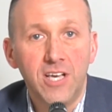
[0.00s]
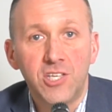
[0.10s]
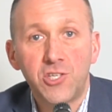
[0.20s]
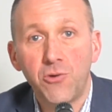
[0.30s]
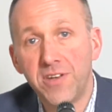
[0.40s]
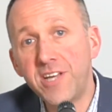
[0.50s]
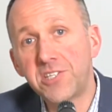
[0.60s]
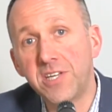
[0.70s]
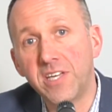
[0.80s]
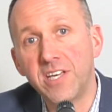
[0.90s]
So the
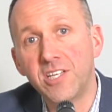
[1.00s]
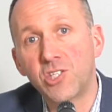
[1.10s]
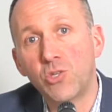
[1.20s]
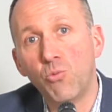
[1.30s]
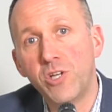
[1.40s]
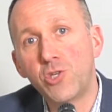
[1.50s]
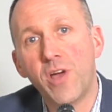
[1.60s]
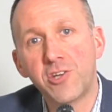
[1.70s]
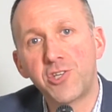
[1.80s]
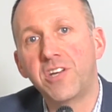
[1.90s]
nice thing is, once
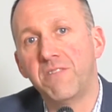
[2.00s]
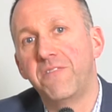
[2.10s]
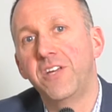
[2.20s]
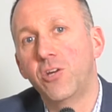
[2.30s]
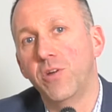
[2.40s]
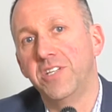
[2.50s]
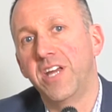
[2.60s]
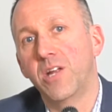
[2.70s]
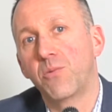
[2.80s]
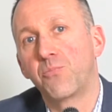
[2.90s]
you actually configure a
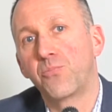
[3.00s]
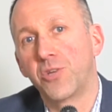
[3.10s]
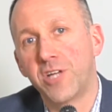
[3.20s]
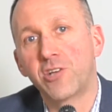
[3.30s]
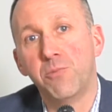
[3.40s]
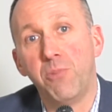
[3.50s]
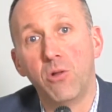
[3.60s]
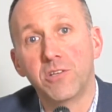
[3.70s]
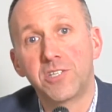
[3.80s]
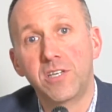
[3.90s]
data protection
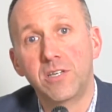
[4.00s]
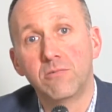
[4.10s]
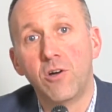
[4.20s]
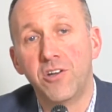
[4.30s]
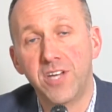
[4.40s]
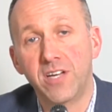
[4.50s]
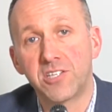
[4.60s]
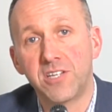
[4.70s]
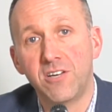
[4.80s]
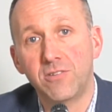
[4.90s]
policy on
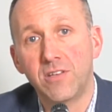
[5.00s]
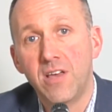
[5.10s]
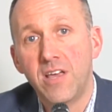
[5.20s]
DataStealth,